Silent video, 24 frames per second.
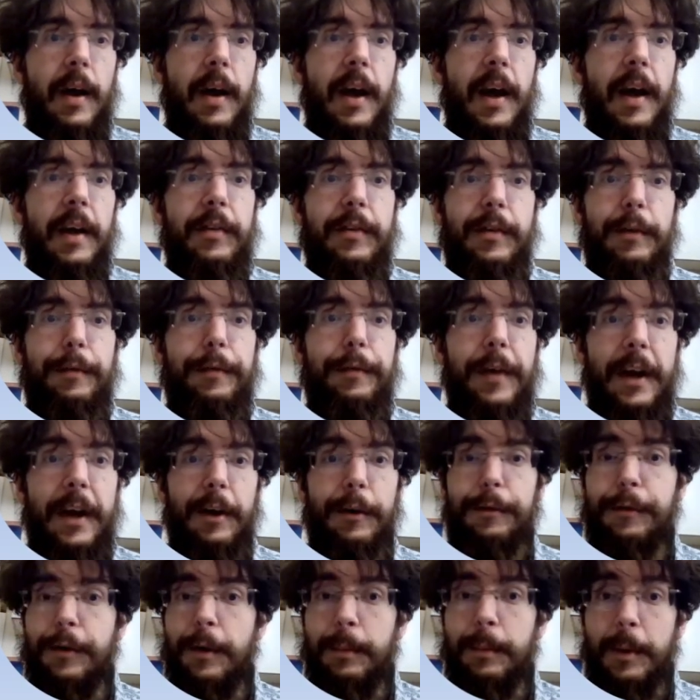It's a figure
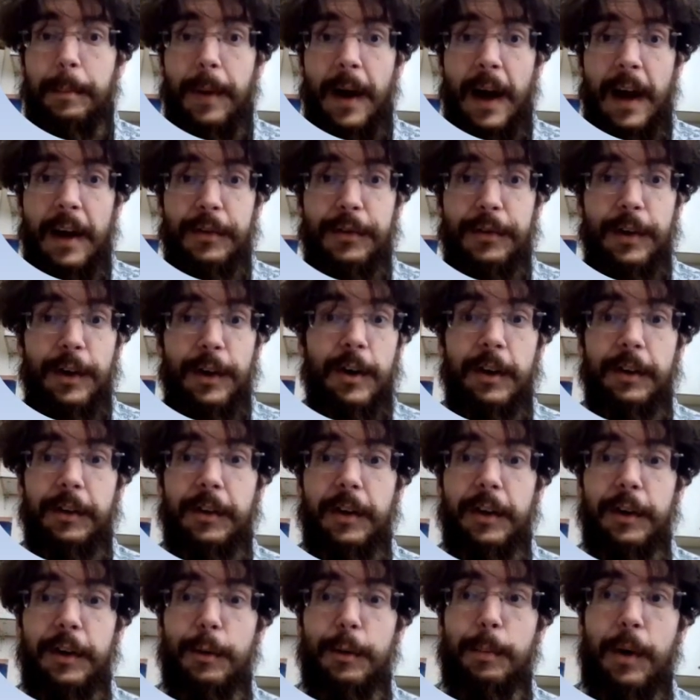from the past
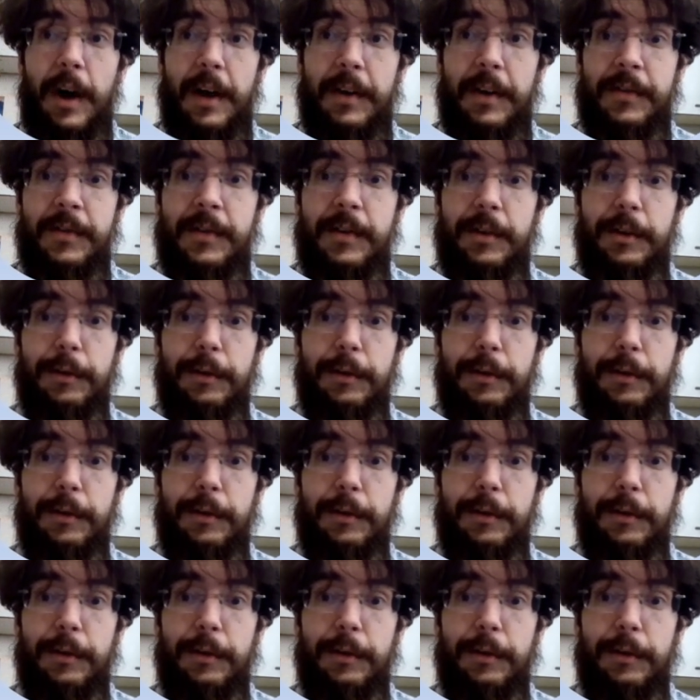haunting the present,